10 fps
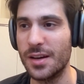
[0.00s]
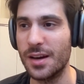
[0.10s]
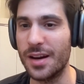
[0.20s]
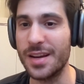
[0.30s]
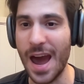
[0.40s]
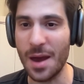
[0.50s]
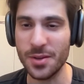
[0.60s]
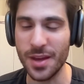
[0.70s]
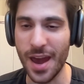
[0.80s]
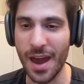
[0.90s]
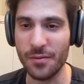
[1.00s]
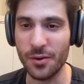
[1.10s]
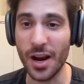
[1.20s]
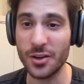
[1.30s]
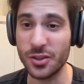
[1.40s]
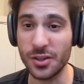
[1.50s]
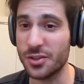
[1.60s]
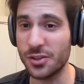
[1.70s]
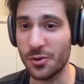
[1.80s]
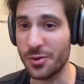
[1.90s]
uh, gaps that they have are actually going
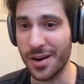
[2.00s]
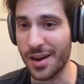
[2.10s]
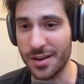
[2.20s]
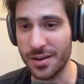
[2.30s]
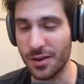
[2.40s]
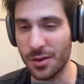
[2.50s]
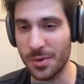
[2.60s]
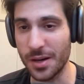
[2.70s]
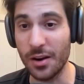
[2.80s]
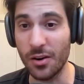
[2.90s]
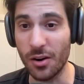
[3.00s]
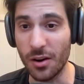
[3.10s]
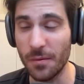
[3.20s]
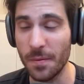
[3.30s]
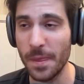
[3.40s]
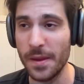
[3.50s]
to slow down A I development at all.